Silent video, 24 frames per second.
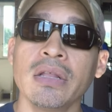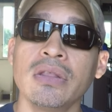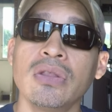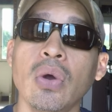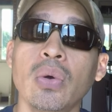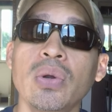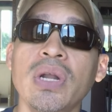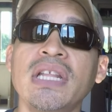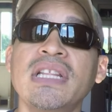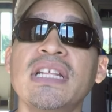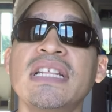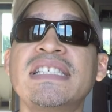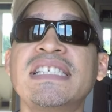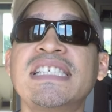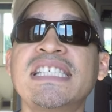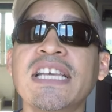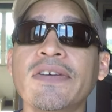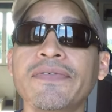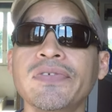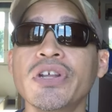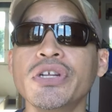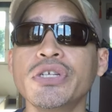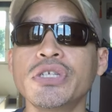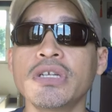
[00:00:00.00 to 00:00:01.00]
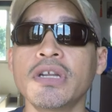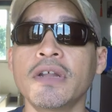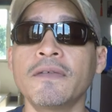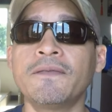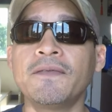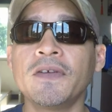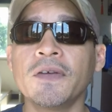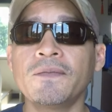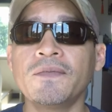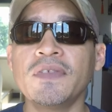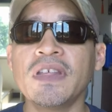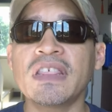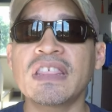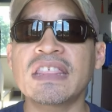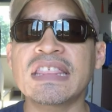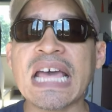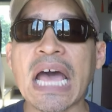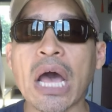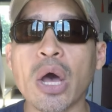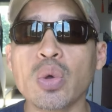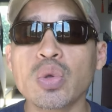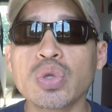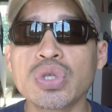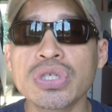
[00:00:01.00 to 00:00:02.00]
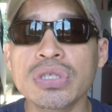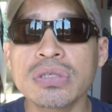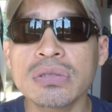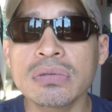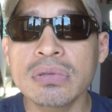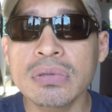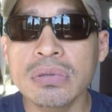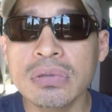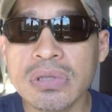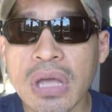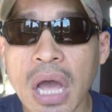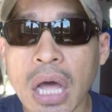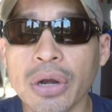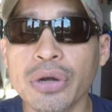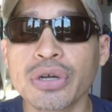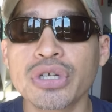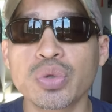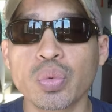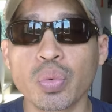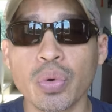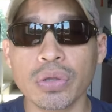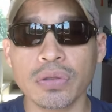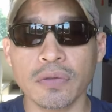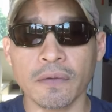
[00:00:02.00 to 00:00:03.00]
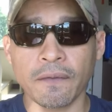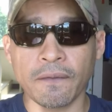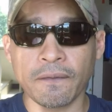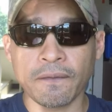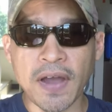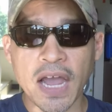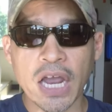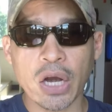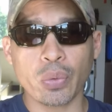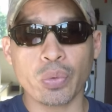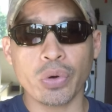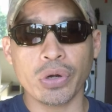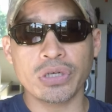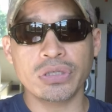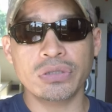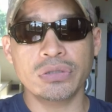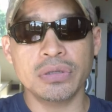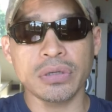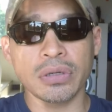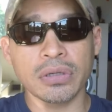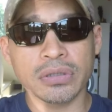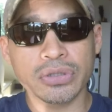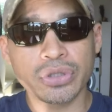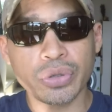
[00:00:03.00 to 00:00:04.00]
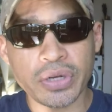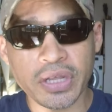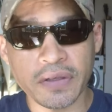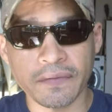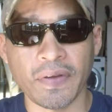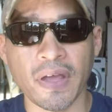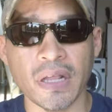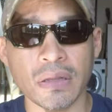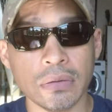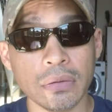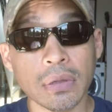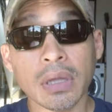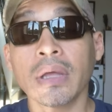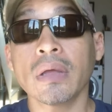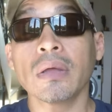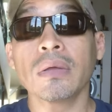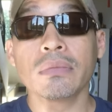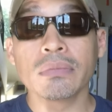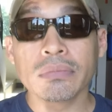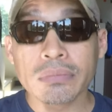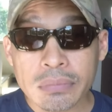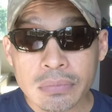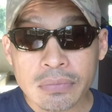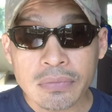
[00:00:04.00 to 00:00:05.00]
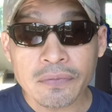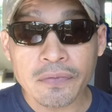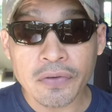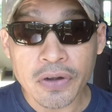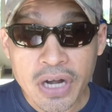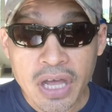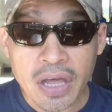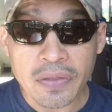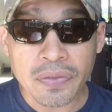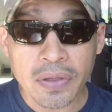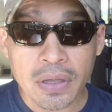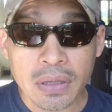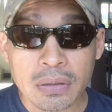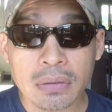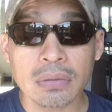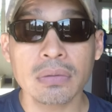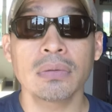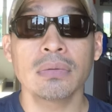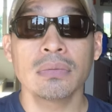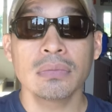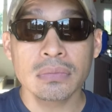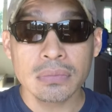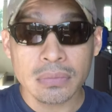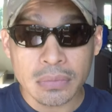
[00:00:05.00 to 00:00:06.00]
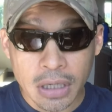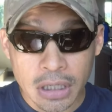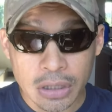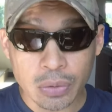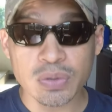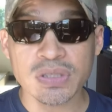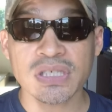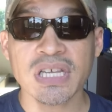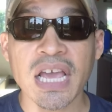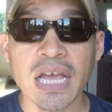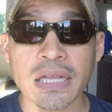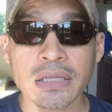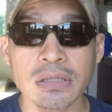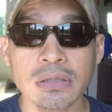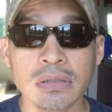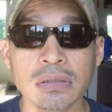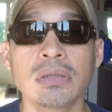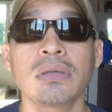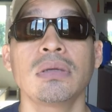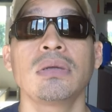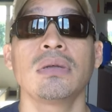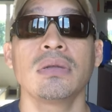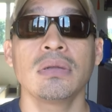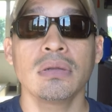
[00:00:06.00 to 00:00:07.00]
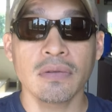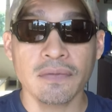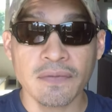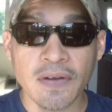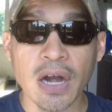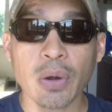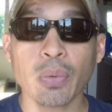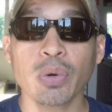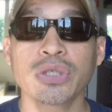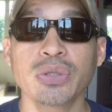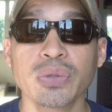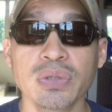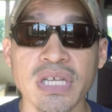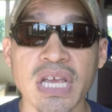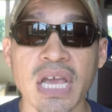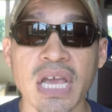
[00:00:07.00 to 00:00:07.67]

donated $750,000 worth of fireworks to, to the event. For nothing, it was canceled, the fireworks was